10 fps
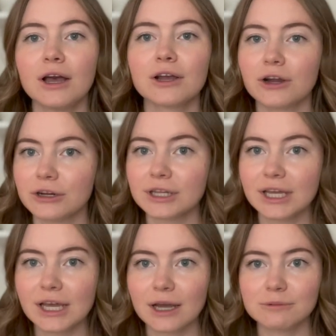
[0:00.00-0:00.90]

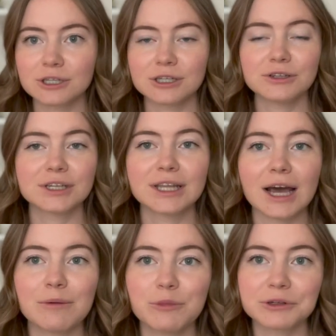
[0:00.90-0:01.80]
Currently, I'm just using
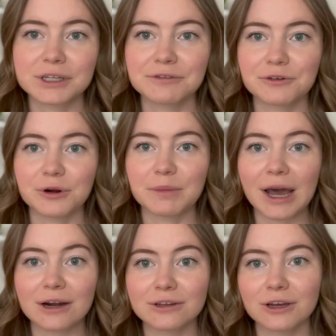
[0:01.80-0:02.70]
that mostly for
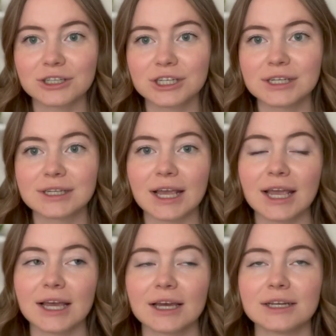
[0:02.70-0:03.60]
pattern launches
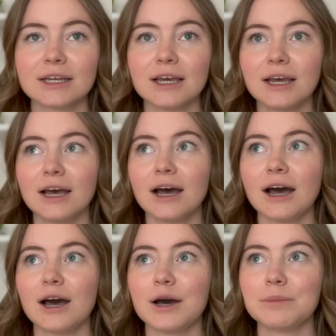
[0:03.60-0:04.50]
and
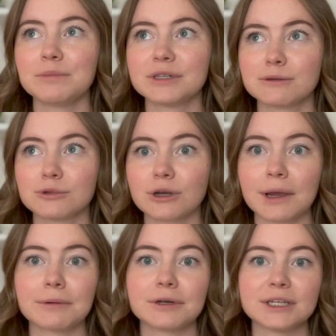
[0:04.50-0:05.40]
um,
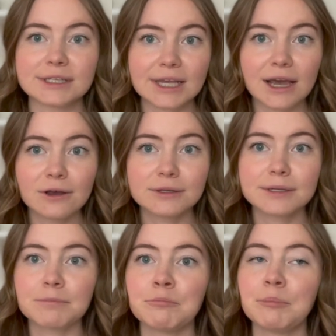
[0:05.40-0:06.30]
subscriber discounts,
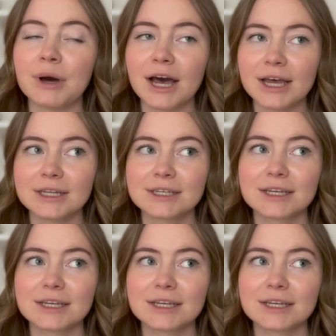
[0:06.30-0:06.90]
but